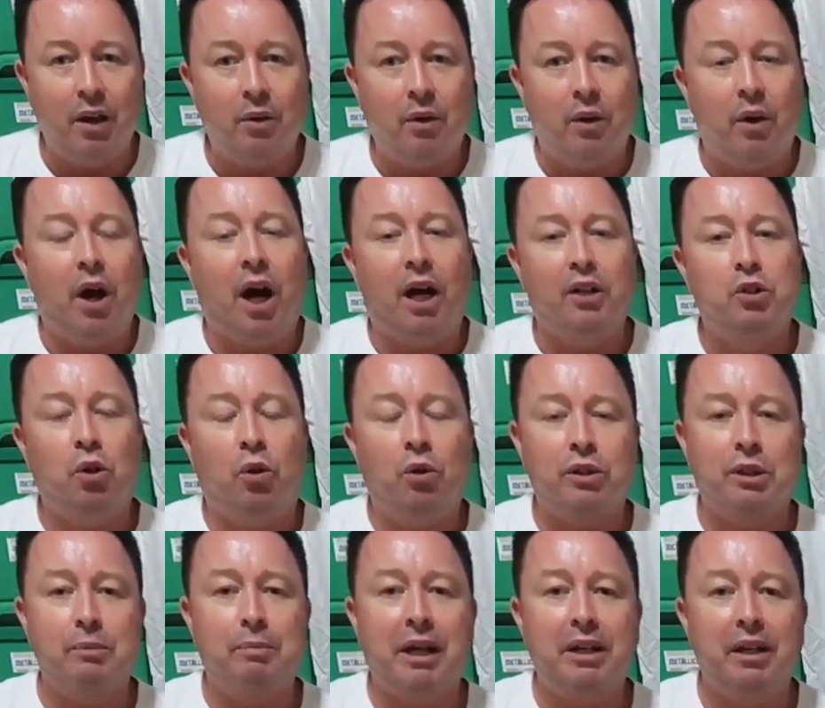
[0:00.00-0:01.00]
Now, I
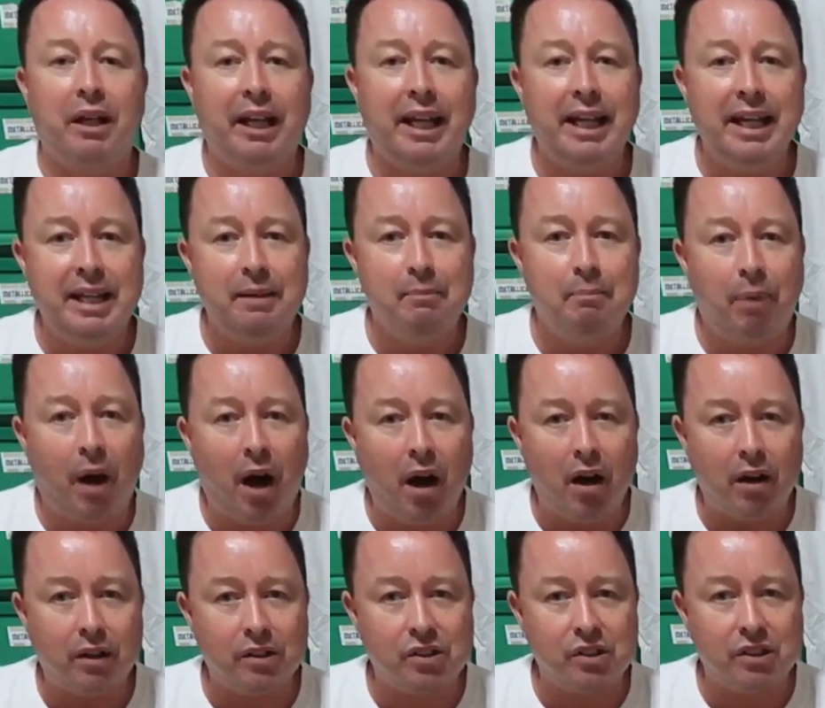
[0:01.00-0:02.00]
talked about a Linkin
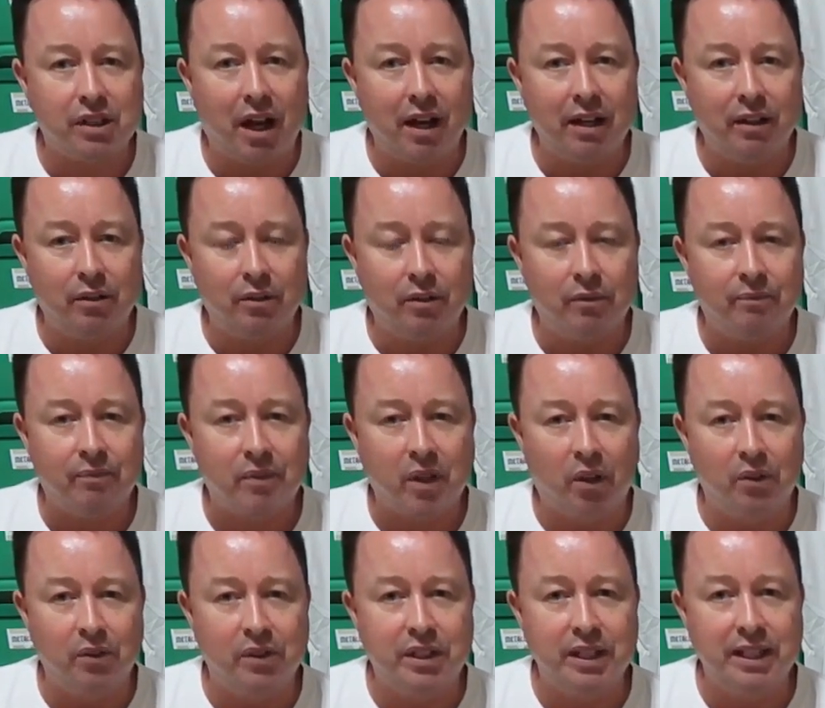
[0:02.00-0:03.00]
Park style
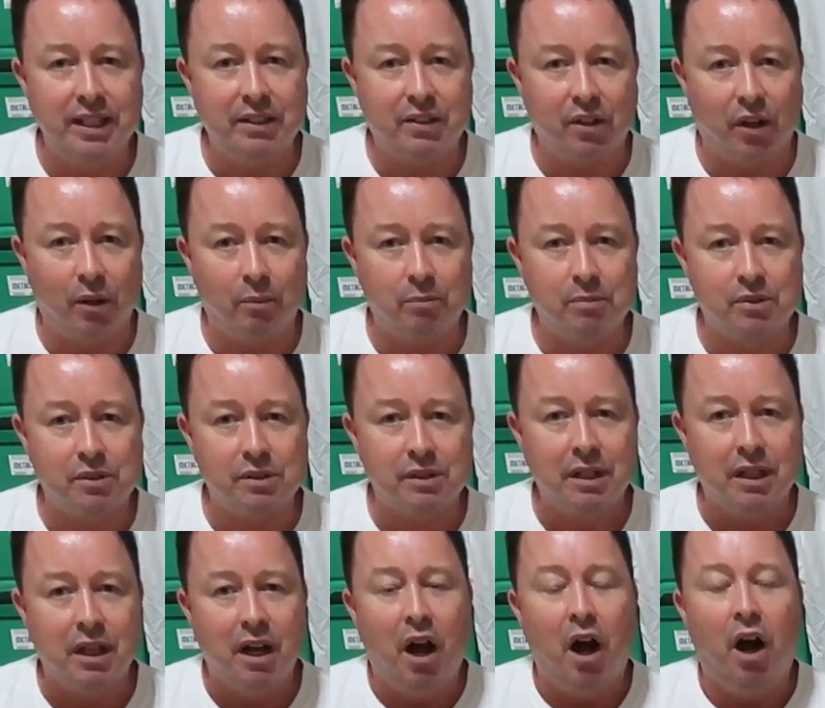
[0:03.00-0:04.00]
on
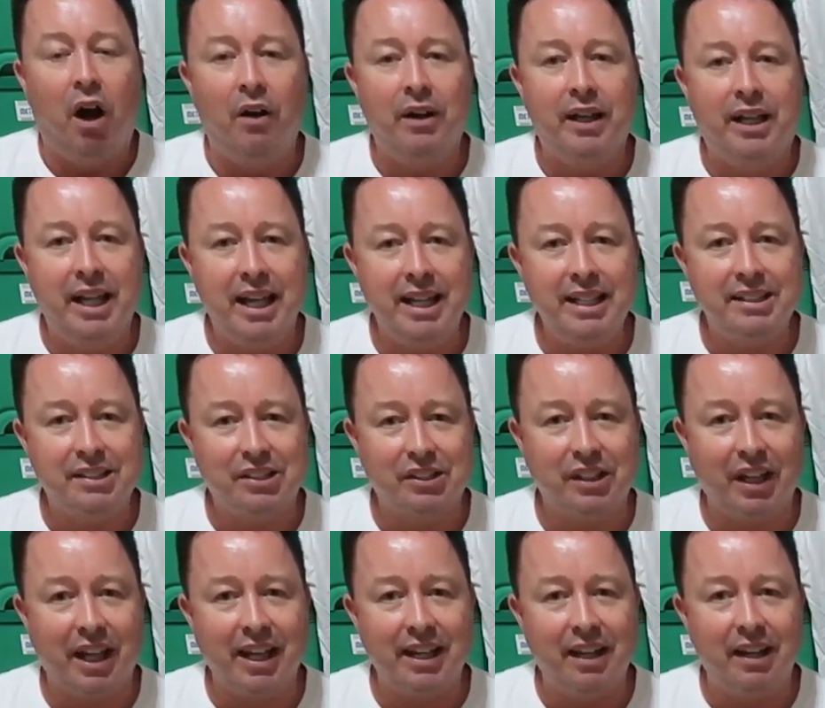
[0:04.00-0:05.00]
Teardrops. On
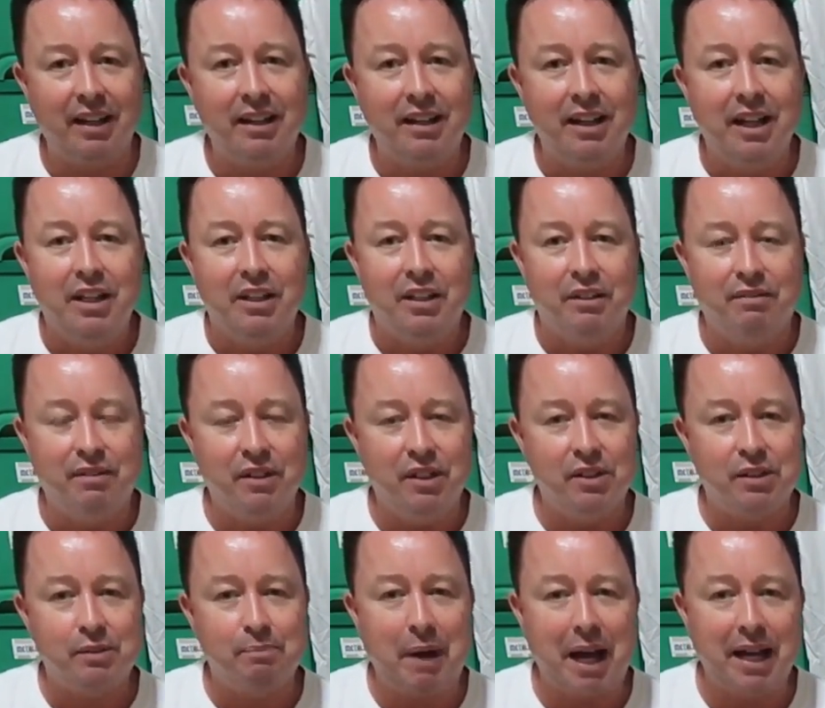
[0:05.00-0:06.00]
Kingslayer, the
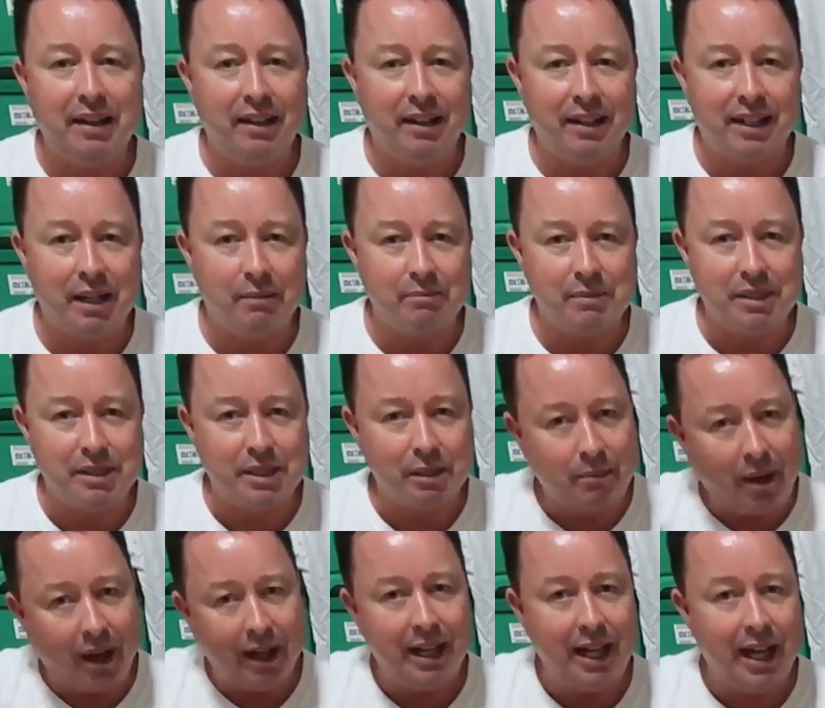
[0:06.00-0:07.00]
first band that comes
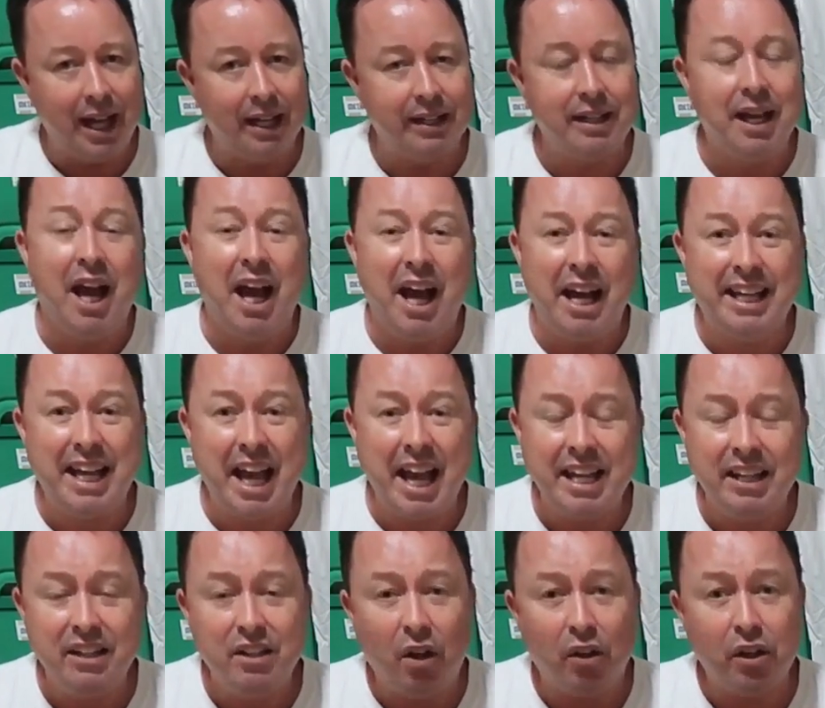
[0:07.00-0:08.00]
into my head,
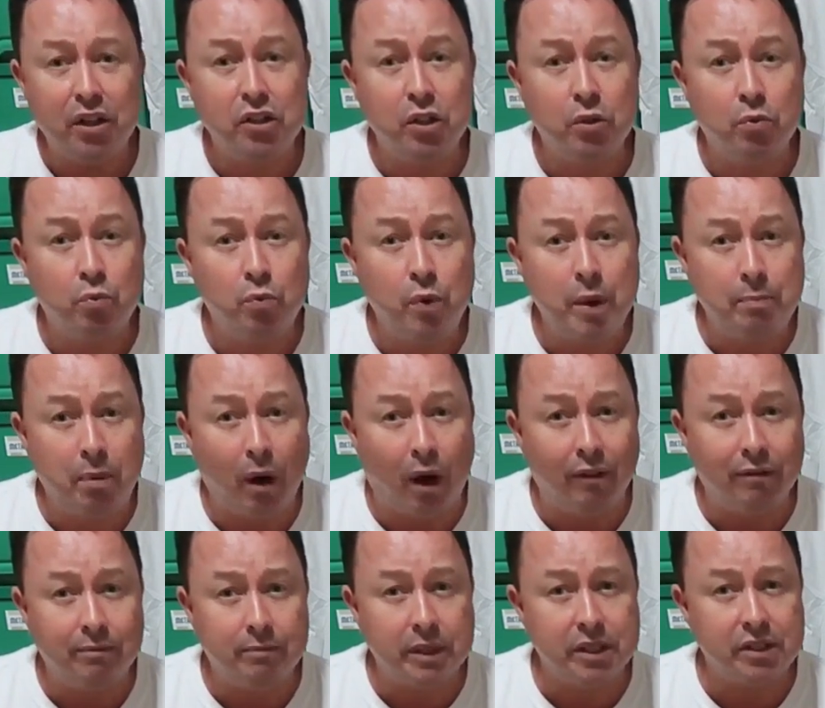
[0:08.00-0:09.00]
again, not as a
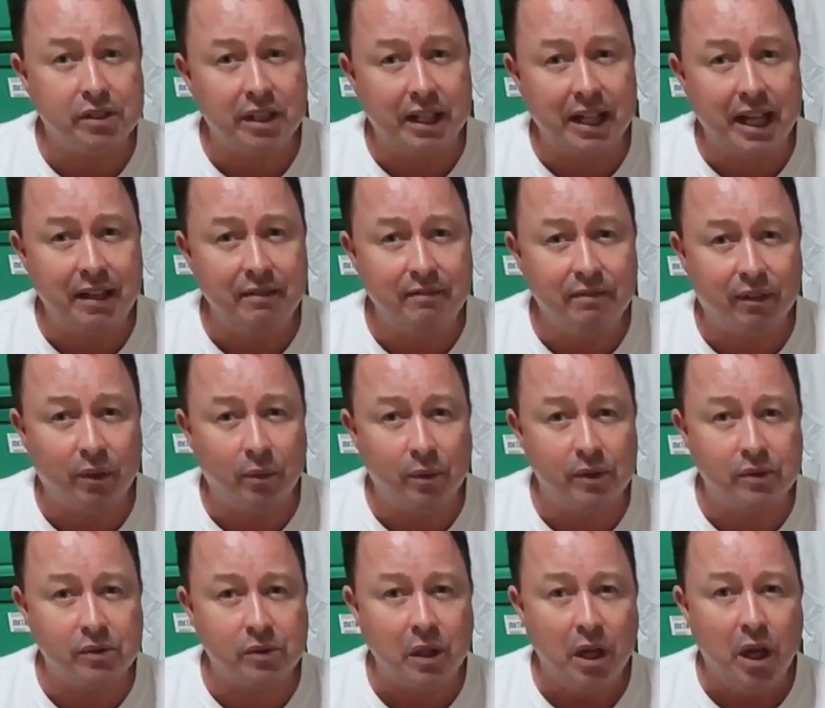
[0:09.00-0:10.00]
rip-off, but as an
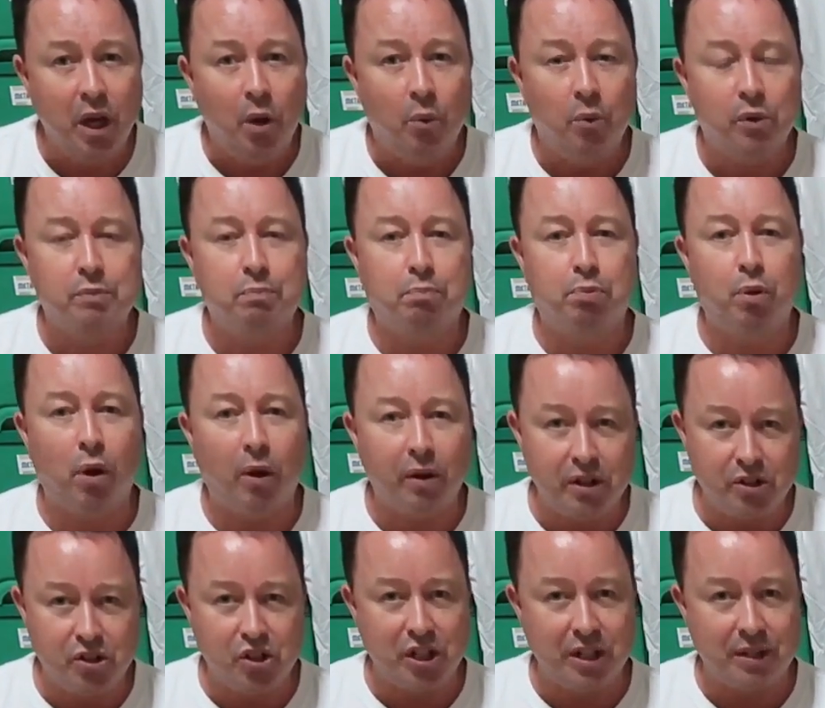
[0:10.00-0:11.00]
influence, was
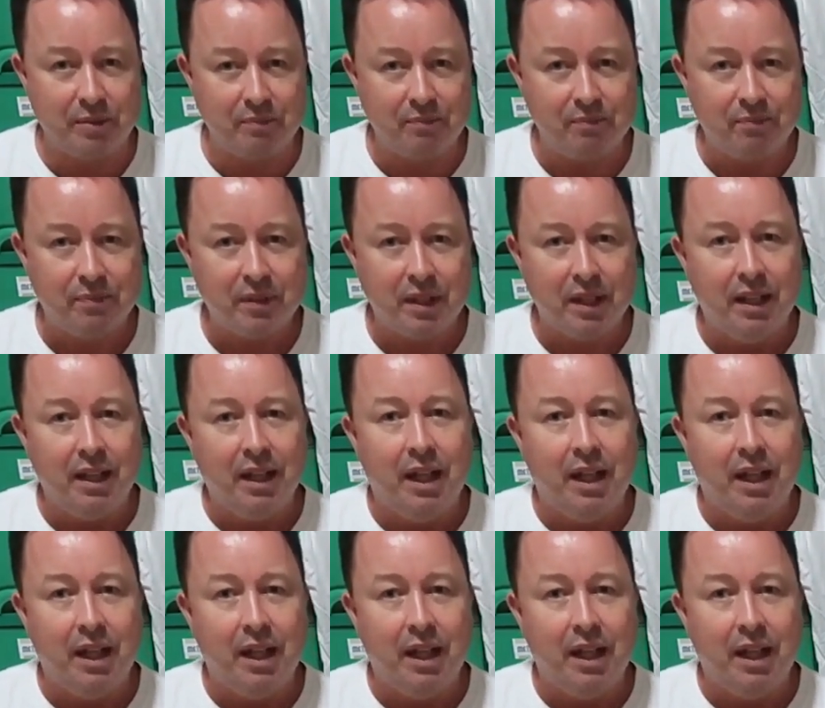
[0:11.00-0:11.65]
Prodigy.